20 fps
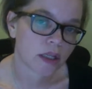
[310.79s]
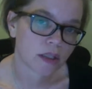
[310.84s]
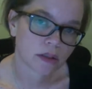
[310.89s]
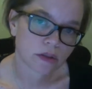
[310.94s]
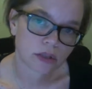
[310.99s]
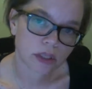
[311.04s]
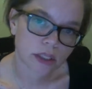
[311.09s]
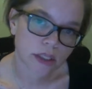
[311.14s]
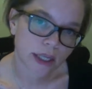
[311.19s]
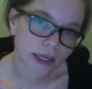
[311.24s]
So
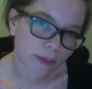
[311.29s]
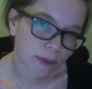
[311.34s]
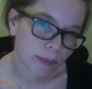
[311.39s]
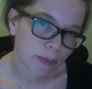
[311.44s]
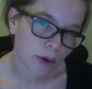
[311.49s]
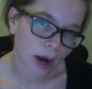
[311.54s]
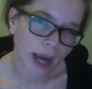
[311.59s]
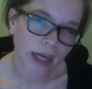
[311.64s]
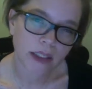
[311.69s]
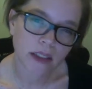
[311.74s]
just like we
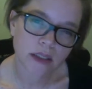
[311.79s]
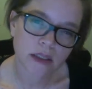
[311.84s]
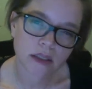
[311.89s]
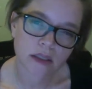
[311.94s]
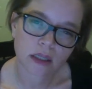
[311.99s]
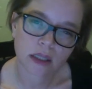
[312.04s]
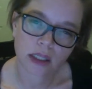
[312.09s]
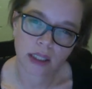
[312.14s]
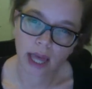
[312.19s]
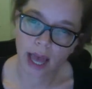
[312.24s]

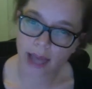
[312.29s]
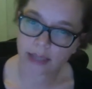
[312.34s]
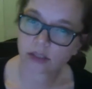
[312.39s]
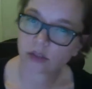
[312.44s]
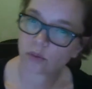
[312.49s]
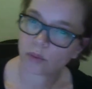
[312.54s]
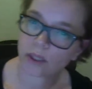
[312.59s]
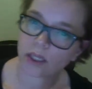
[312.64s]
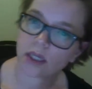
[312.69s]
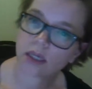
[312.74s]
practiced
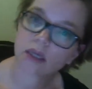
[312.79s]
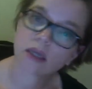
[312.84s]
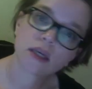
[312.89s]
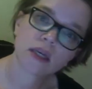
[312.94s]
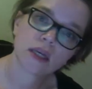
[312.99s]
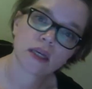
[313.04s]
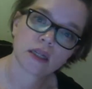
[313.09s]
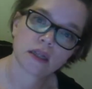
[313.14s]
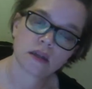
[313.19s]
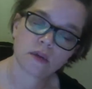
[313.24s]
last week
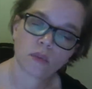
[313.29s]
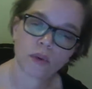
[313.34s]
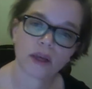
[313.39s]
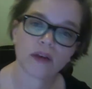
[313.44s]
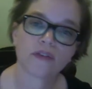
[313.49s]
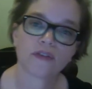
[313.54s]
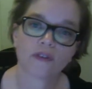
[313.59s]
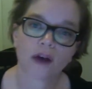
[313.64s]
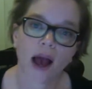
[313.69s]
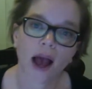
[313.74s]
in the
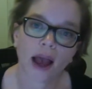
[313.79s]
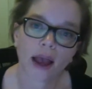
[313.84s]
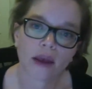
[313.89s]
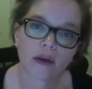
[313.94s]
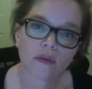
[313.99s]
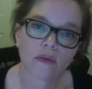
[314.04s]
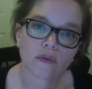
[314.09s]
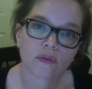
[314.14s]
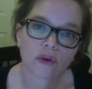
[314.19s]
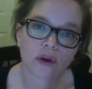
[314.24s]
week
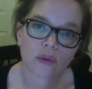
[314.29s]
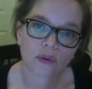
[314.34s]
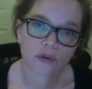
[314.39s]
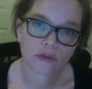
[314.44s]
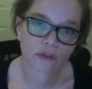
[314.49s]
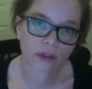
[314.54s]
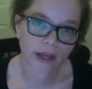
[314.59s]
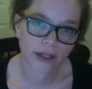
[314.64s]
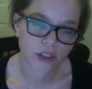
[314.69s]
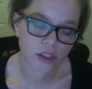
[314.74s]
5
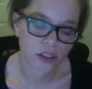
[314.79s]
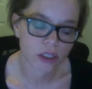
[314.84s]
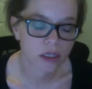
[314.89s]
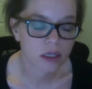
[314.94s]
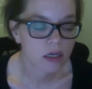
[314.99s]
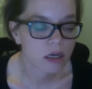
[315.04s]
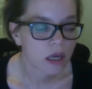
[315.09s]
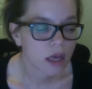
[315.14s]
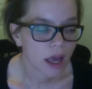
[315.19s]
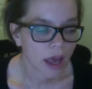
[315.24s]
reflection,